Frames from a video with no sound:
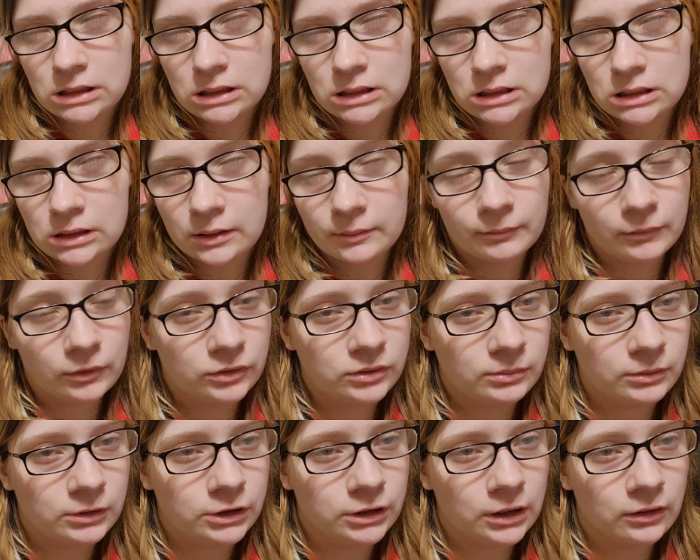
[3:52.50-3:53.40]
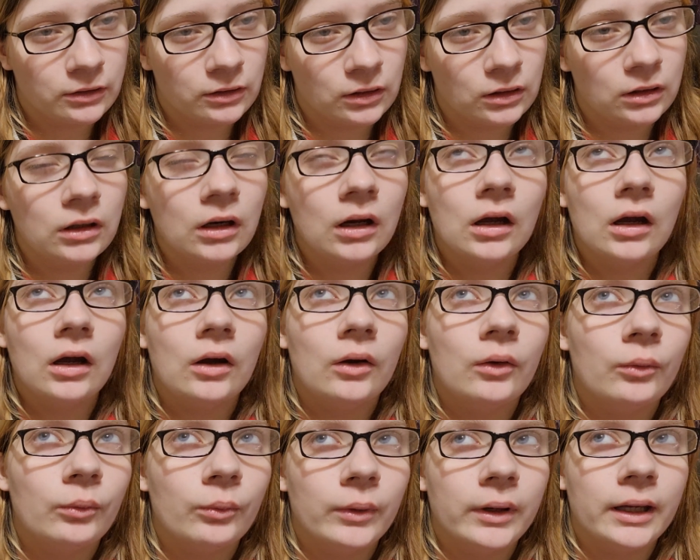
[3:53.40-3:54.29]
what's my train of thought?
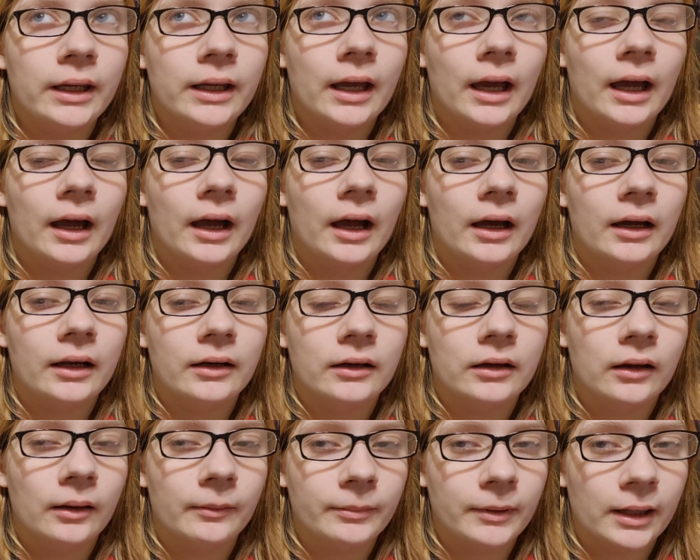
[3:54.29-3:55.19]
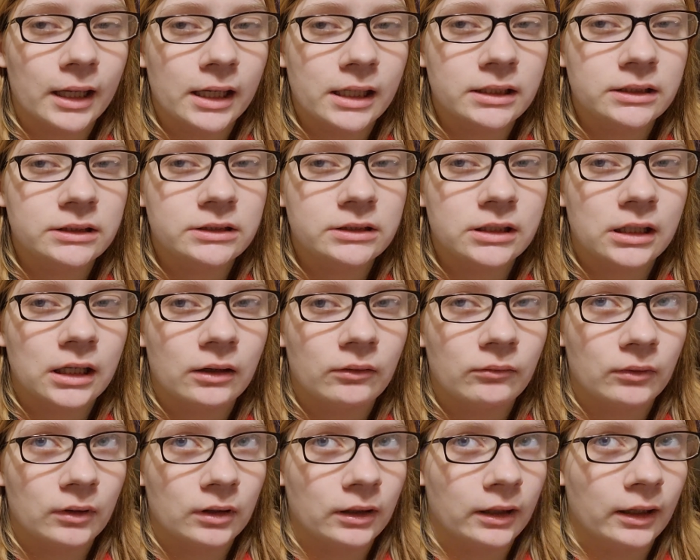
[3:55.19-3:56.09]
We had cupcakes that
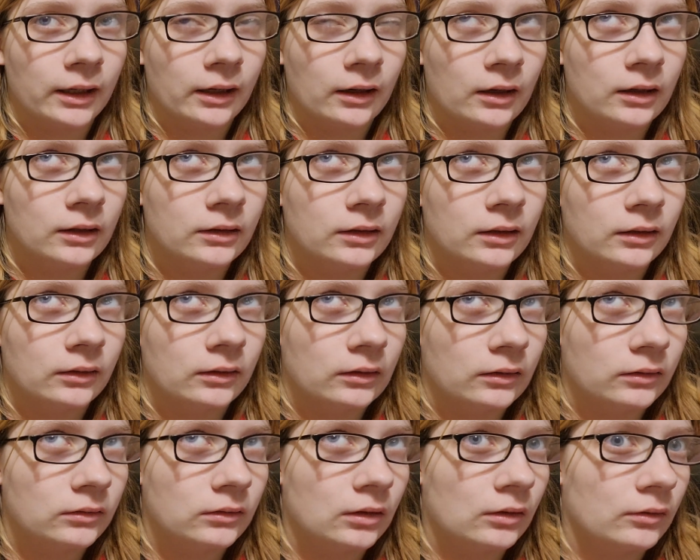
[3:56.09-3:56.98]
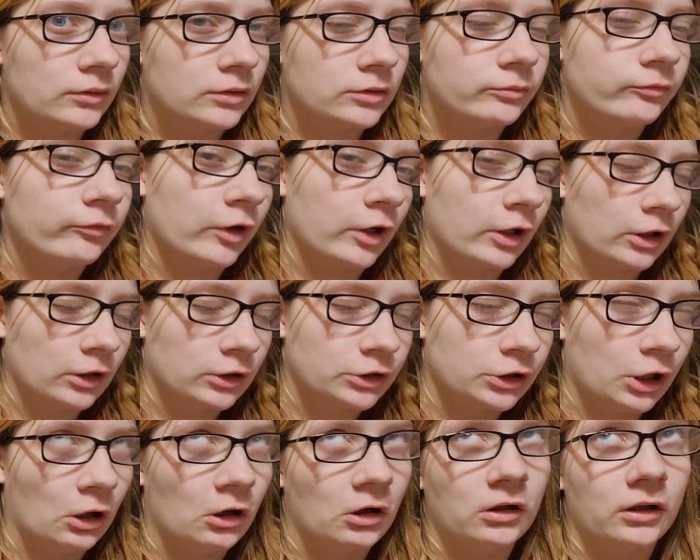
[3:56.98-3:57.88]
were like, there was vanilla and
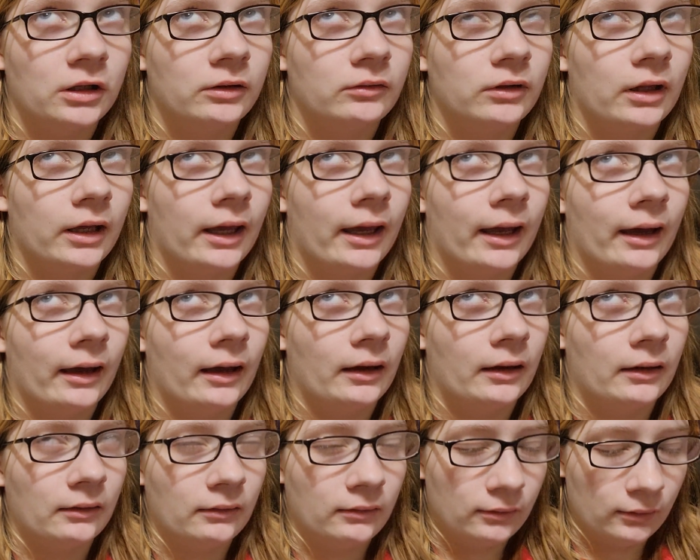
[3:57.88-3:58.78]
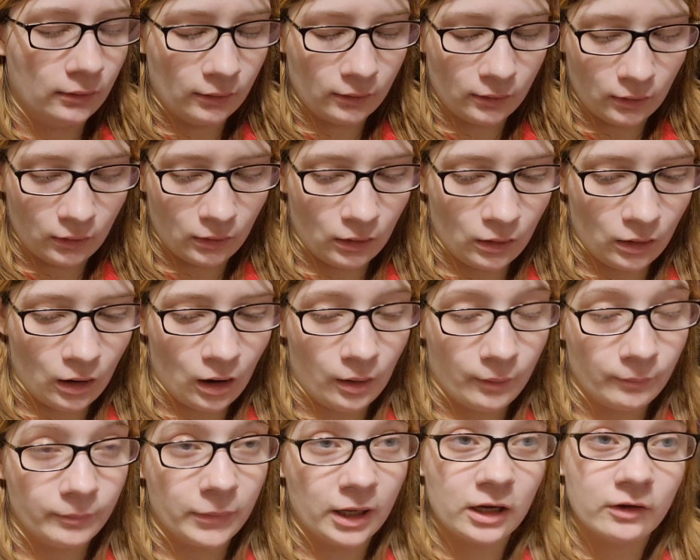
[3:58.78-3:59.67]
chocolate. They had
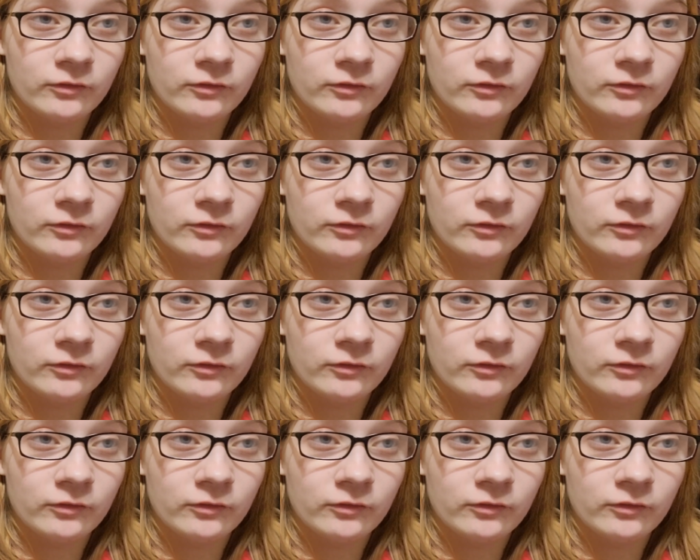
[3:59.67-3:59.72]
pink